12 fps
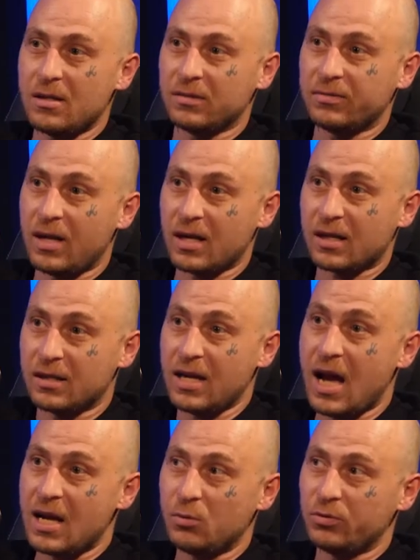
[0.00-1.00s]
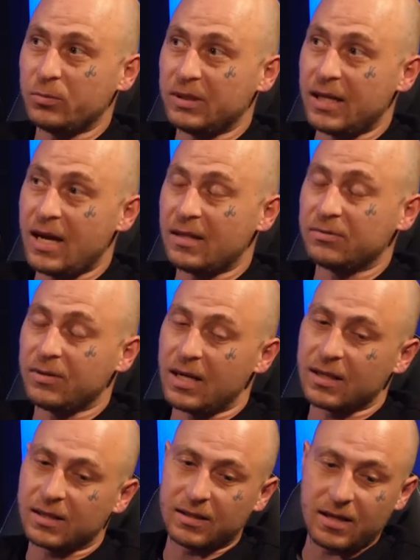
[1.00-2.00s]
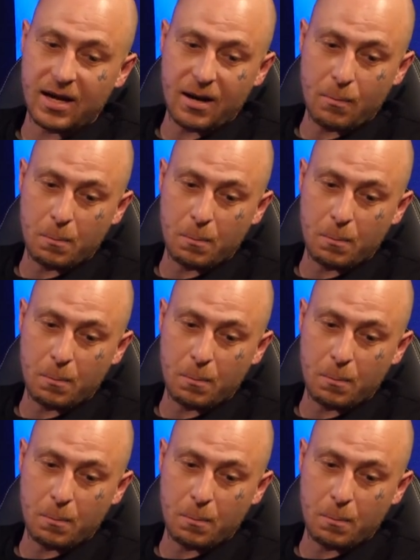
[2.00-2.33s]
what I mean? I fucking yarn with him and that. Fucking,